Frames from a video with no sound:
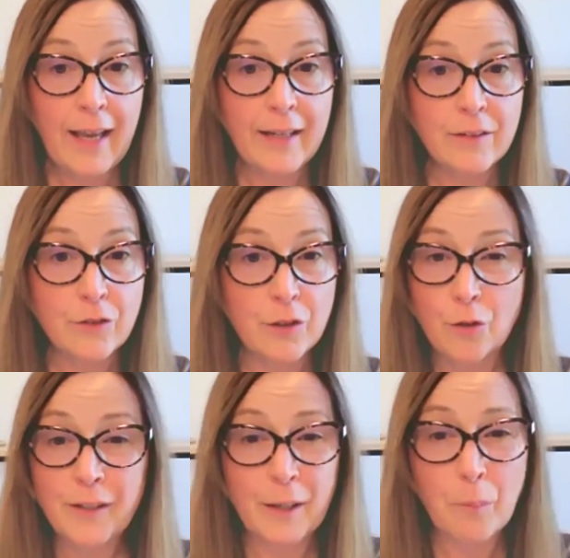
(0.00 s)
and so
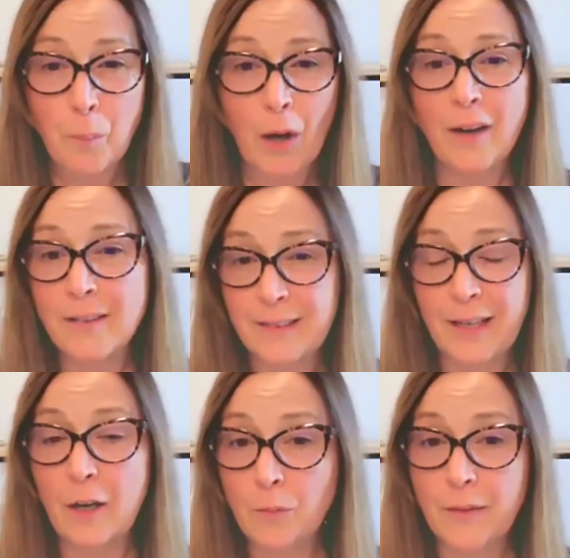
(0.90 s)
you don't get bogged
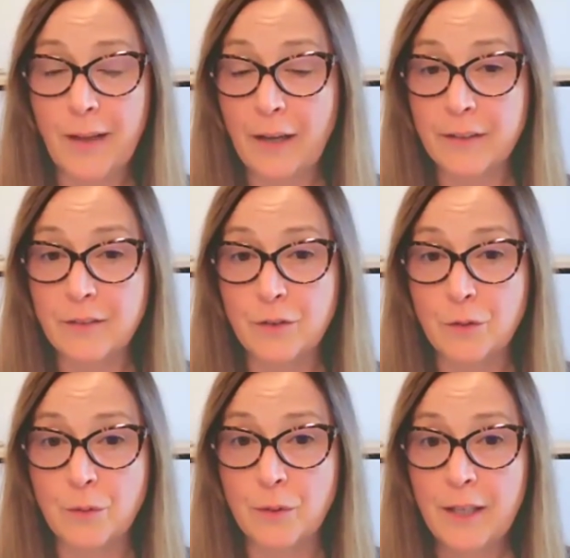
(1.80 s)
down with having
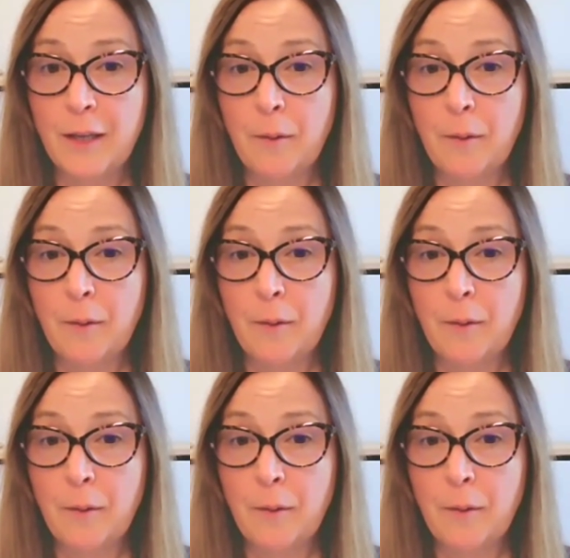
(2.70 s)
to